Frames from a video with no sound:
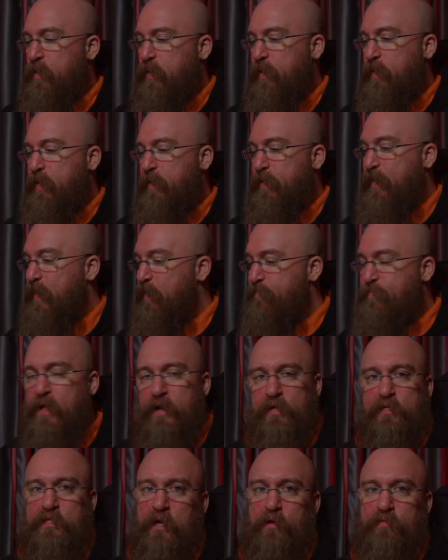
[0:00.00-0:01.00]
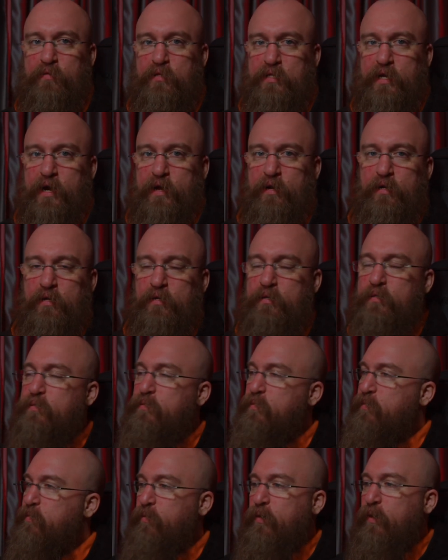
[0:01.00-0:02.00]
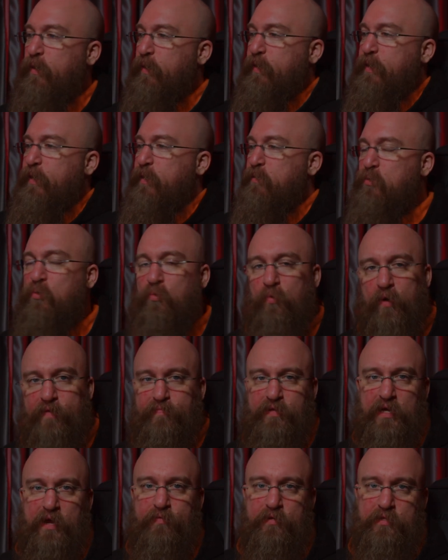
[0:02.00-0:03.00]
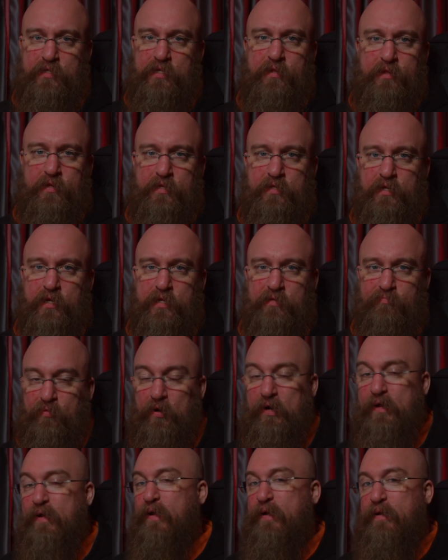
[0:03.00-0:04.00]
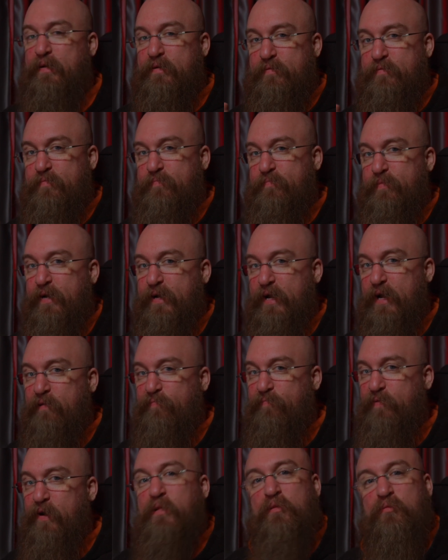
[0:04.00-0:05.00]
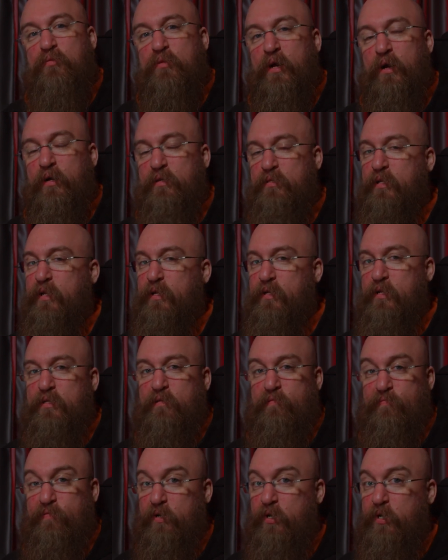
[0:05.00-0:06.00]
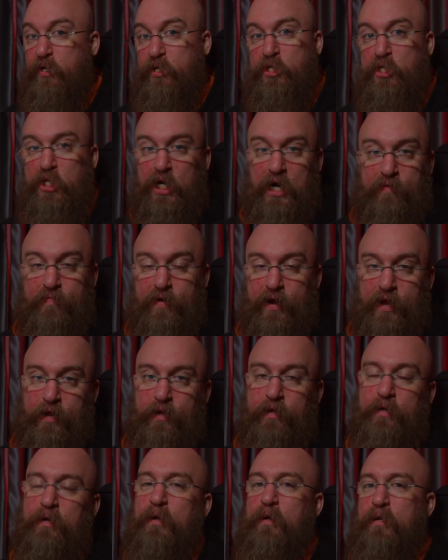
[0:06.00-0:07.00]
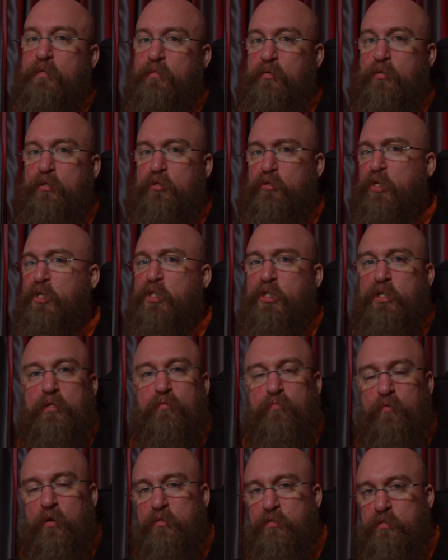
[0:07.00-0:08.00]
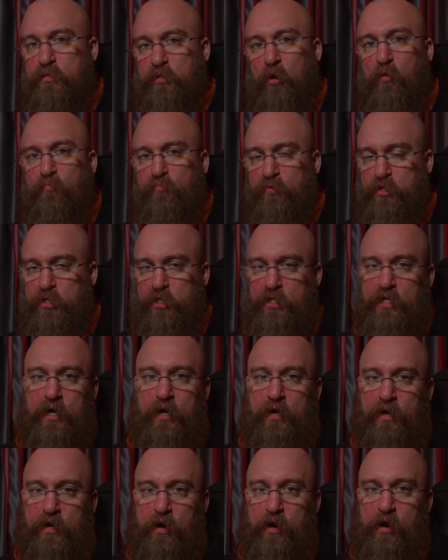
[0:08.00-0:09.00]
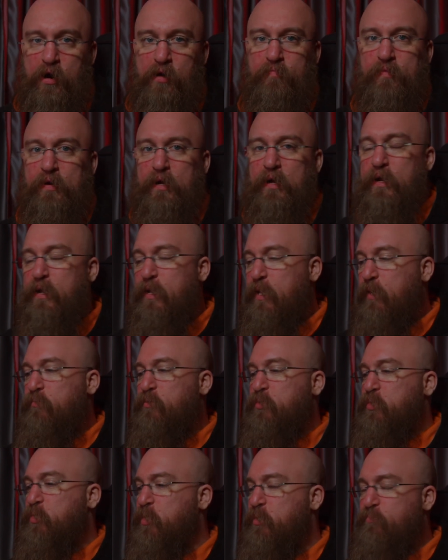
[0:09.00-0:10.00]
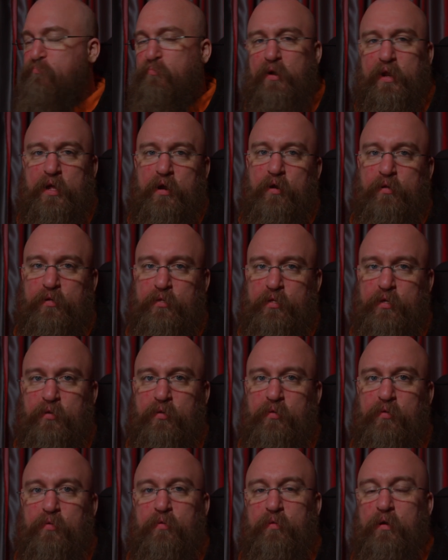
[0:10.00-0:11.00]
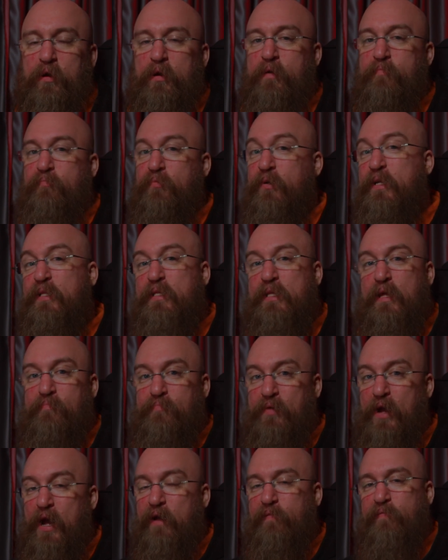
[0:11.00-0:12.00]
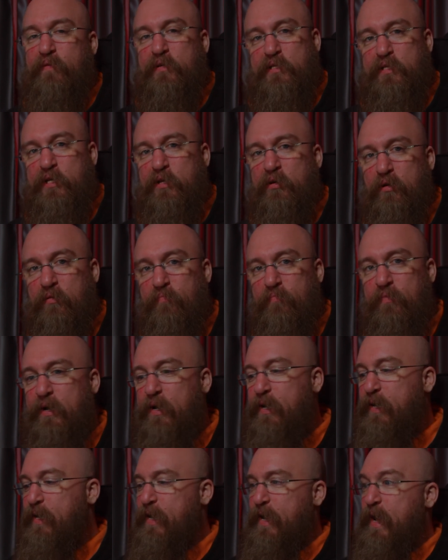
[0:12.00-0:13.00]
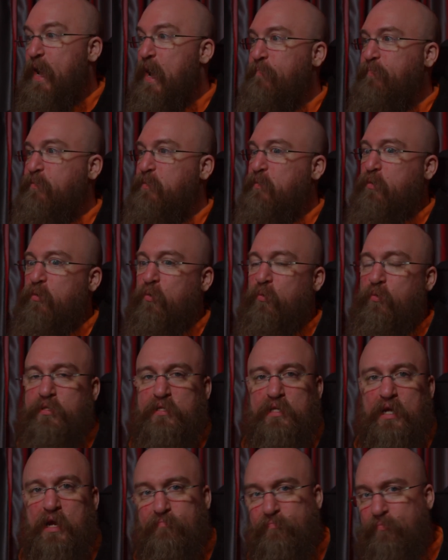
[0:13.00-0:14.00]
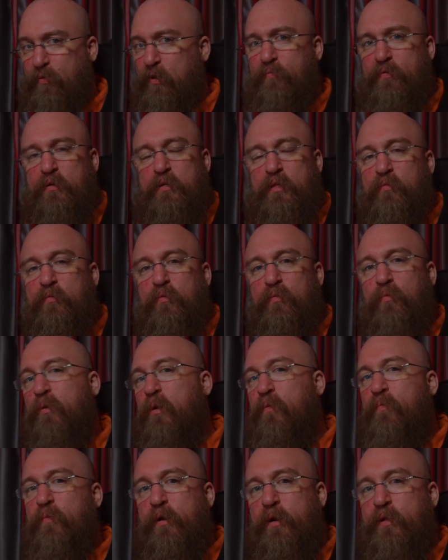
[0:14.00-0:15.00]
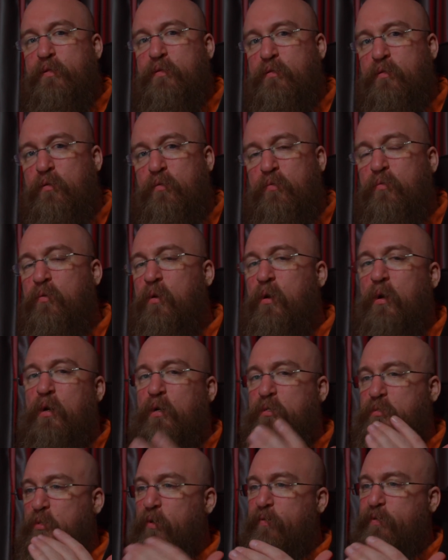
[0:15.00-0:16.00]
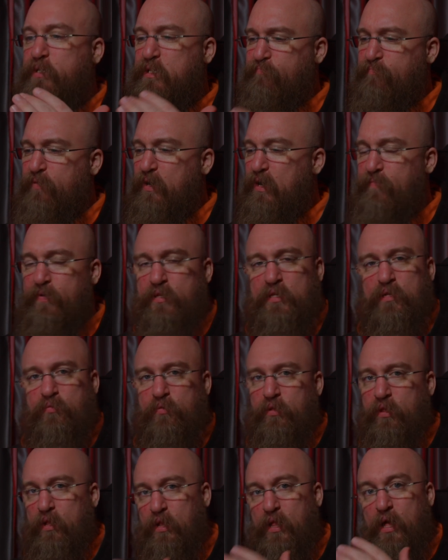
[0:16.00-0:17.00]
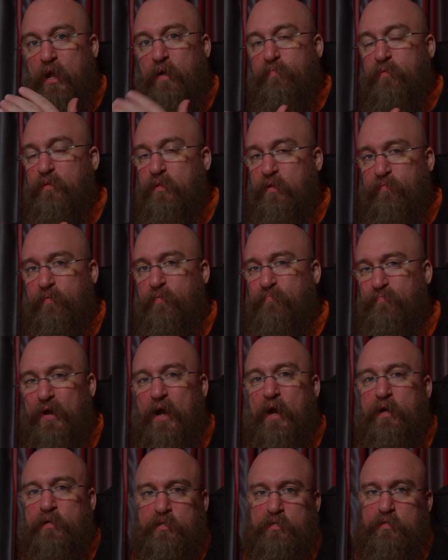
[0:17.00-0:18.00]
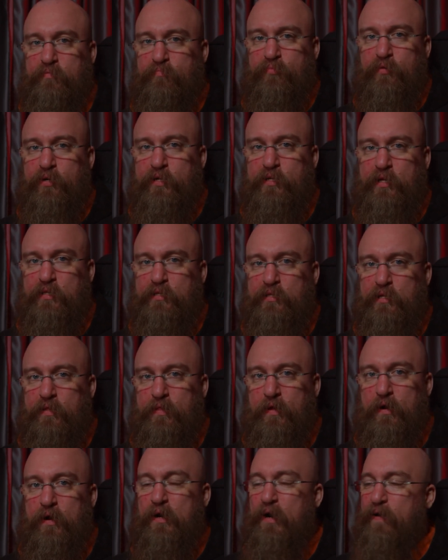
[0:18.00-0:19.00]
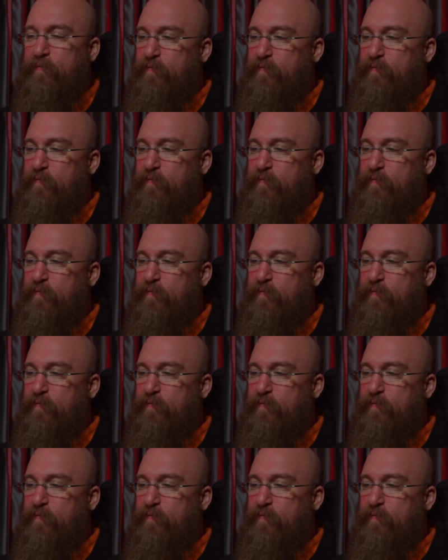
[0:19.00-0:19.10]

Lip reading: And I'm not a sound designer, or I can't do wavetable synthesis, but I got a friend who does, and he does a very good job at it. So Christian runs tonepusher.com. He was just putting out a new preset pack for Serum. It happened to coincide perfectly with what I wanted to do. So I experimented with a lot of the different patches and presets in there.